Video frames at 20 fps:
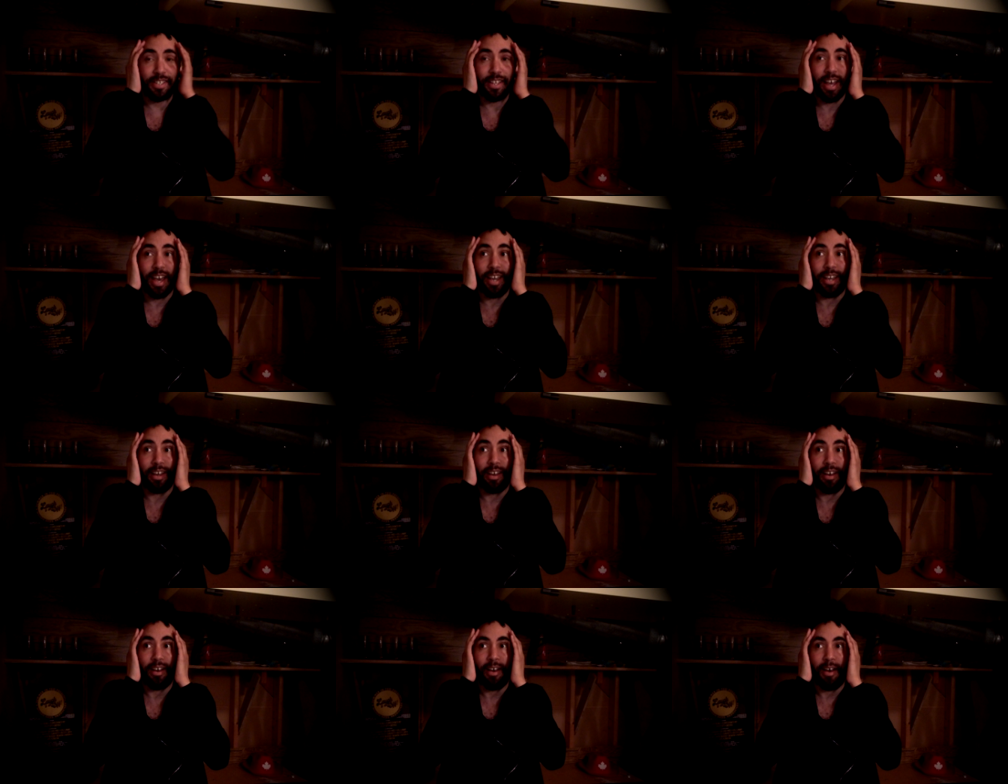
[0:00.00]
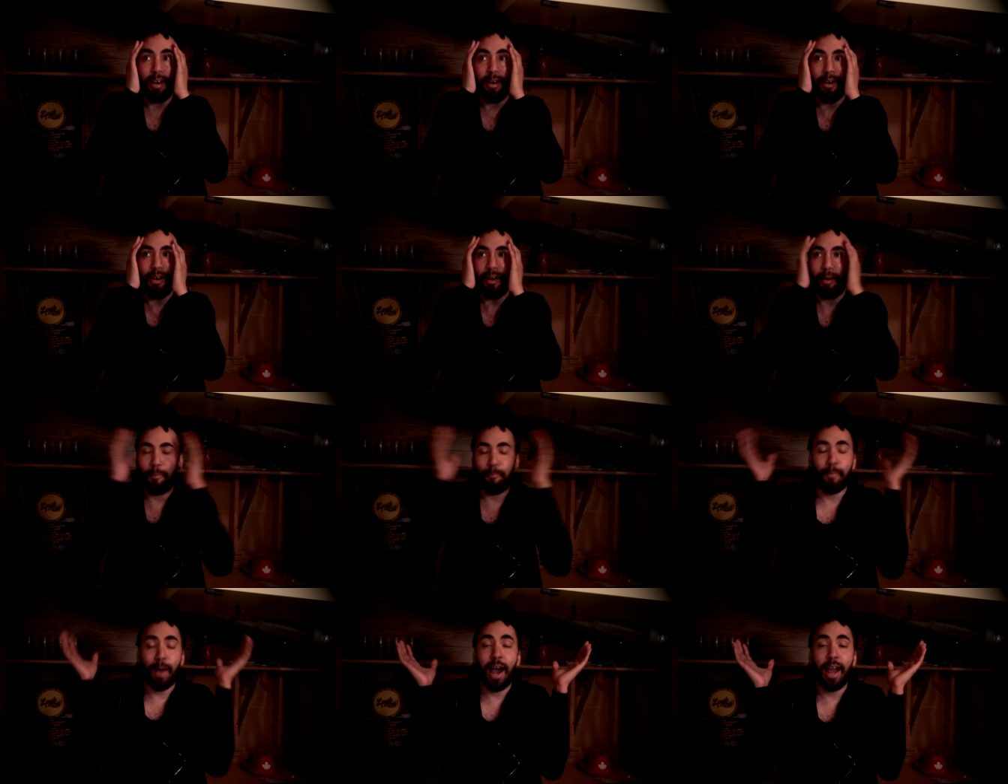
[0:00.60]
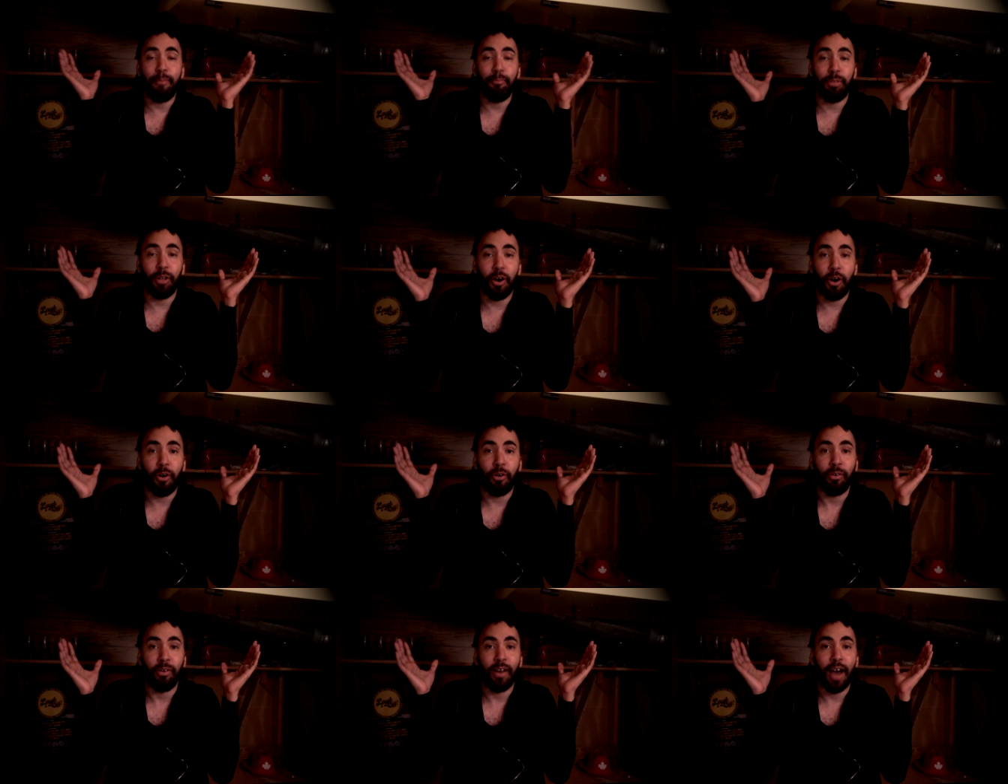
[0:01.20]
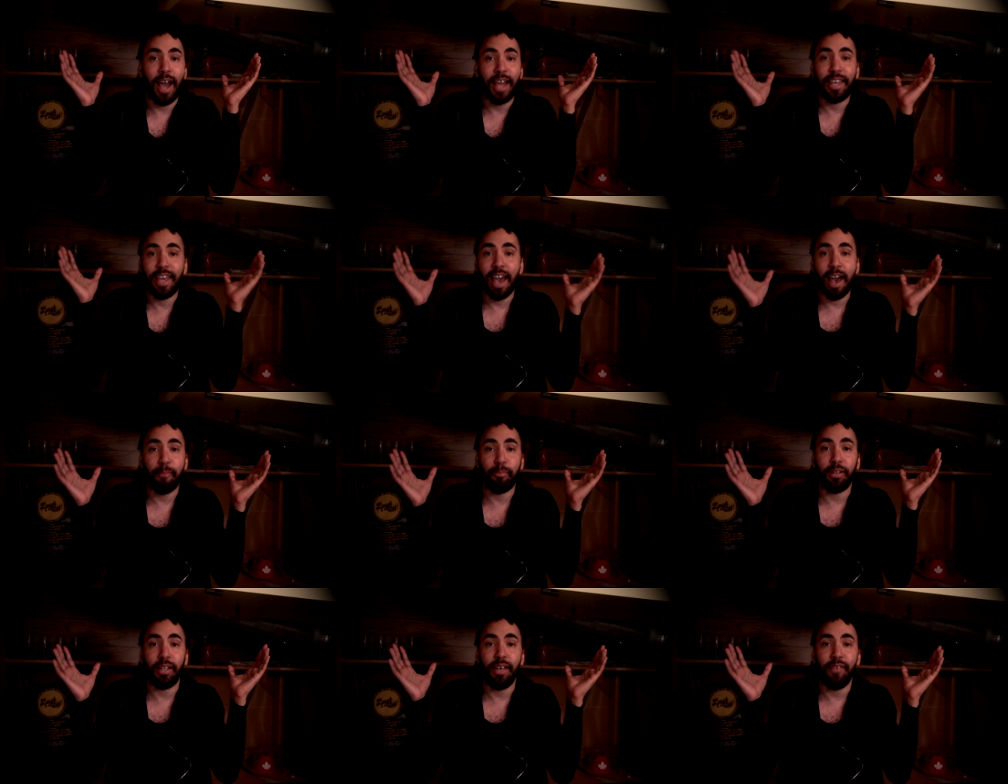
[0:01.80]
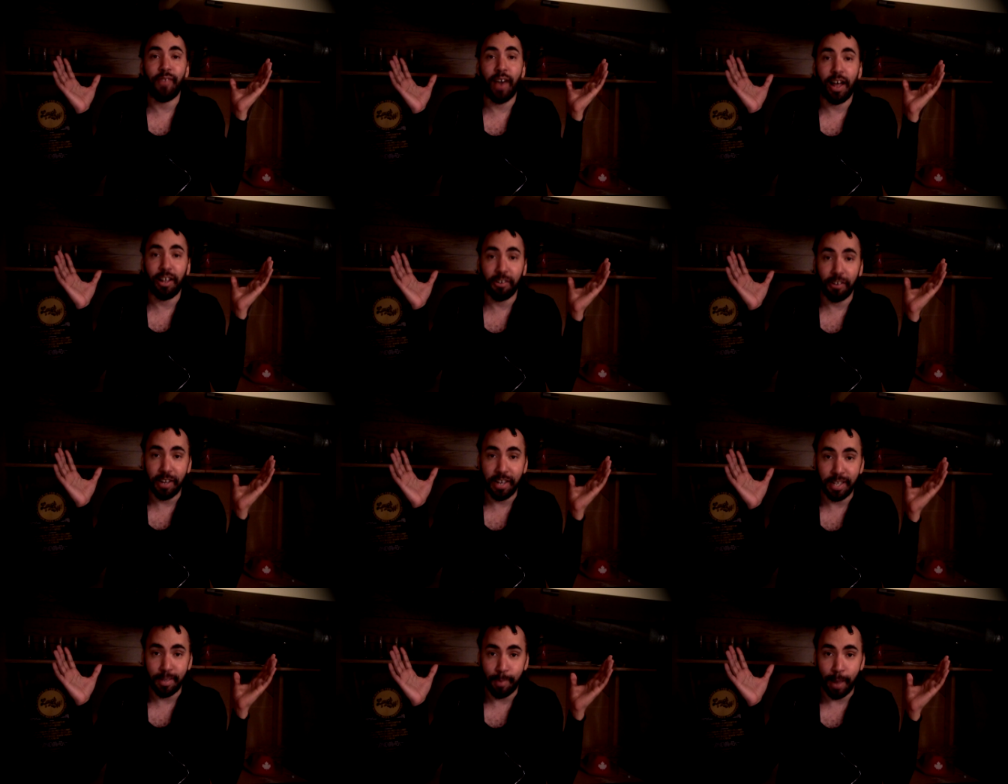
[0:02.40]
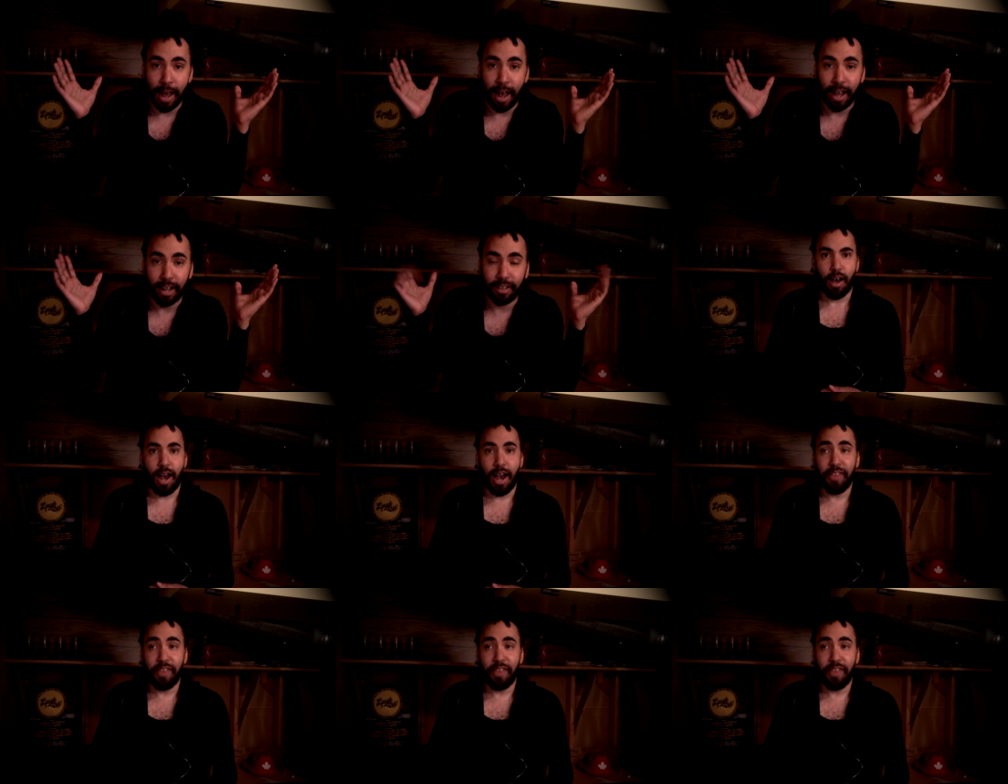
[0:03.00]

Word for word: like, mind blown. I can't believe Valerie is back.